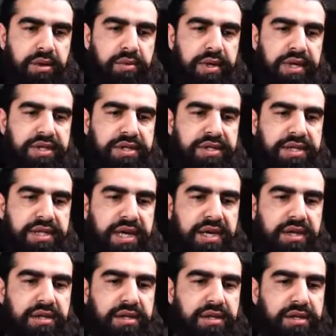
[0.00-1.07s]
Where did you
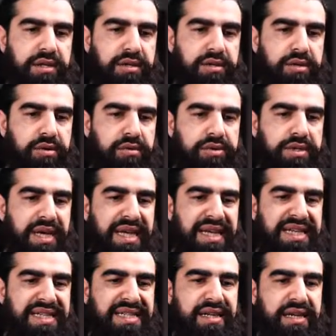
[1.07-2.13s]
get those
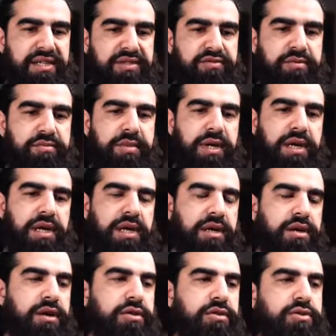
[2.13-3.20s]
LED lights from?
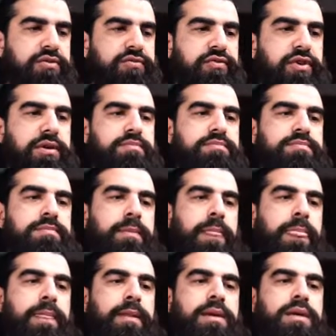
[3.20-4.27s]
Got those from
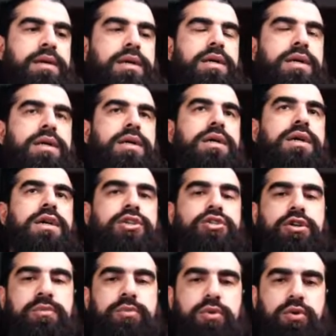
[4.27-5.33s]
a
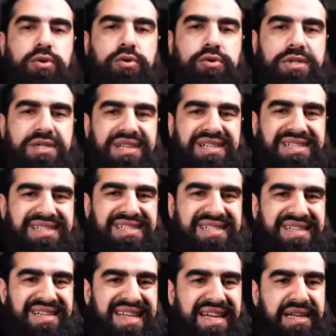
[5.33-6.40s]
shop called
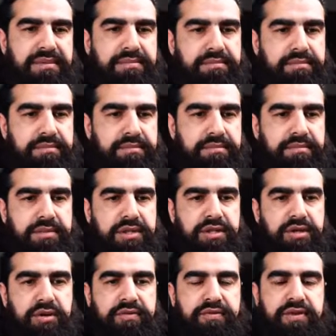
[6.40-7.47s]
Dun Elm.
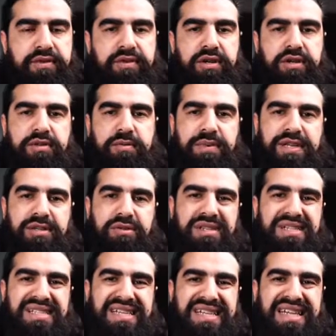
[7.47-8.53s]
So if you ever heard of a place
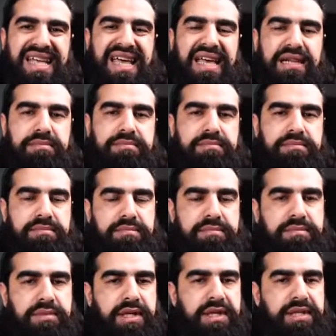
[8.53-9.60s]
called Dun Elm,
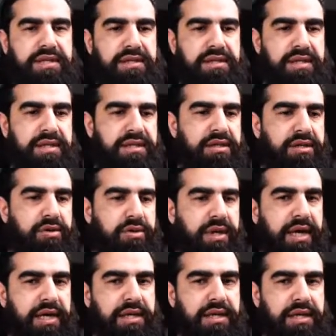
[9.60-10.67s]
yeah, it's in the
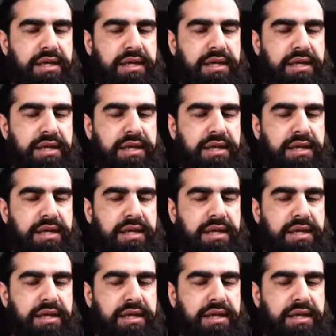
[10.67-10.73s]
UK.